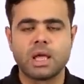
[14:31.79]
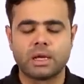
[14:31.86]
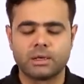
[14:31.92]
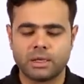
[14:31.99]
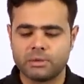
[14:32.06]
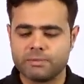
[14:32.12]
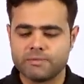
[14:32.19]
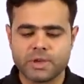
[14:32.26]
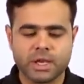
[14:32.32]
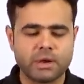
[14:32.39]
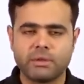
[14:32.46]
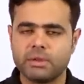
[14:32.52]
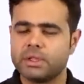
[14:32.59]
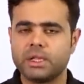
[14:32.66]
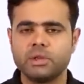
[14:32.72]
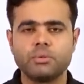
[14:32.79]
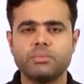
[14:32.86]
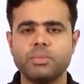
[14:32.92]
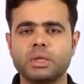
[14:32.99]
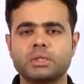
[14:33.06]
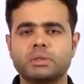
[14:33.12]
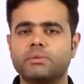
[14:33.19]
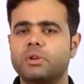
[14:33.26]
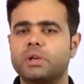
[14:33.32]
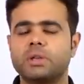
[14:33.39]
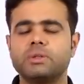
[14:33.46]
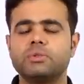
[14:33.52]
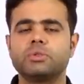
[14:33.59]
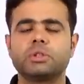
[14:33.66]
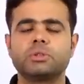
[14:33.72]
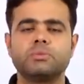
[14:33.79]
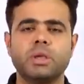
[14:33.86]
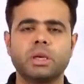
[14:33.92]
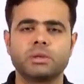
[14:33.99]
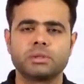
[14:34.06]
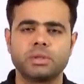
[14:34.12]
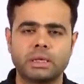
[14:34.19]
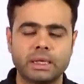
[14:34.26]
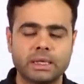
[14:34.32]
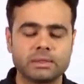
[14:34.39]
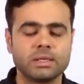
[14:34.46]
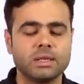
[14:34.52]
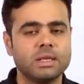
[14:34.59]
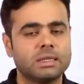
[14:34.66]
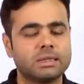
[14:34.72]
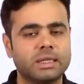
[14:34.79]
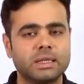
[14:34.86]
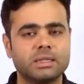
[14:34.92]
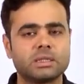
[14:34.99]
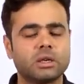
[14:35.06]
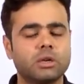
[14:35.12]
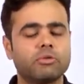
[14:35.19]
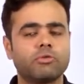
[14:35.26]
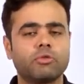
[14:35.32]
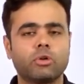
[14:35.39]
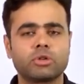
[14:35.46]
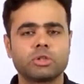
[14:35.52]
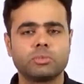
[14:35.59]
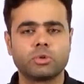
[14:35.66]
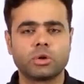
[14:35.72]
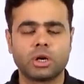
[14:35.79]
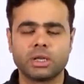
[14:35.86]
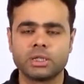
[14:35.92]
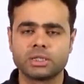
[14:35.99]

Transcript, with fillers: and here and there you mix a word and you just make a sentence, that is kind of oxymoron.